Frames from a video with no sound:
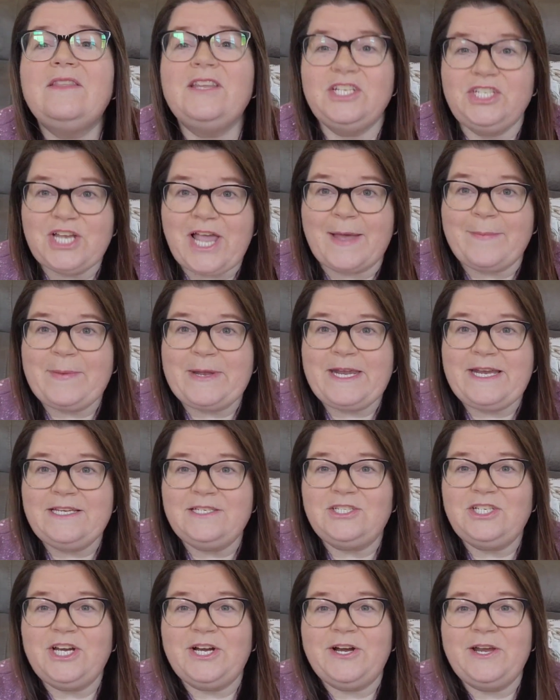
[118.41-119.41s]
The
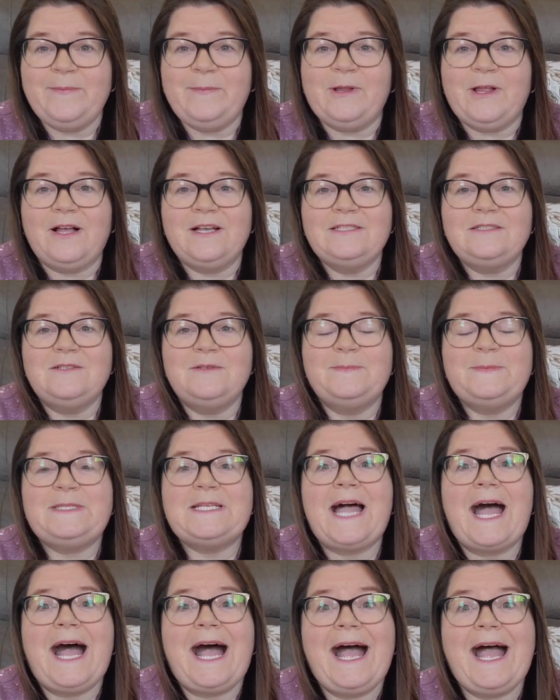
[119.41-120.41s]
Japanese cherry
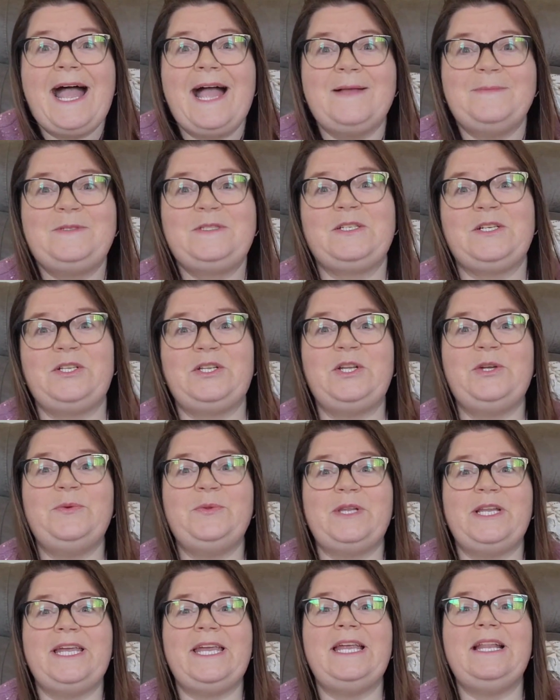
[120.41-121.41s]
blossoms, I
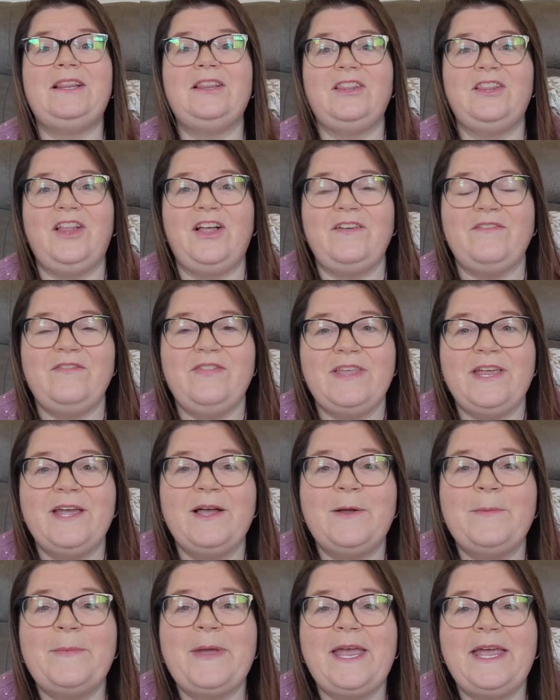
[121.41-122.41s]
absolutely love
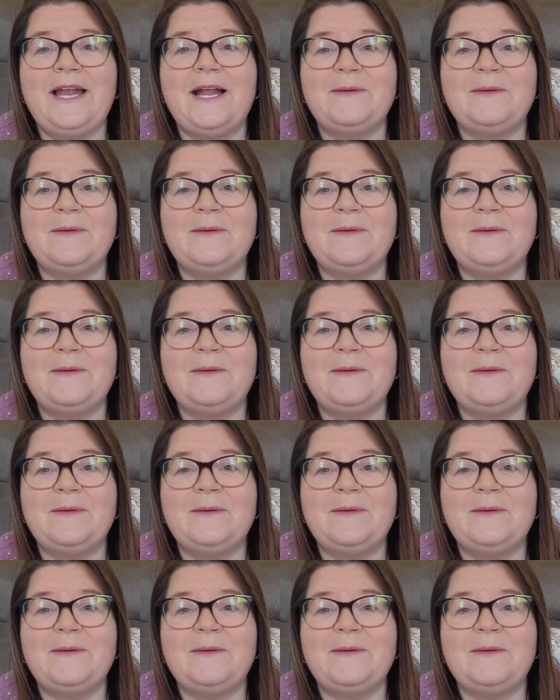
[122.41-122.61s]
them.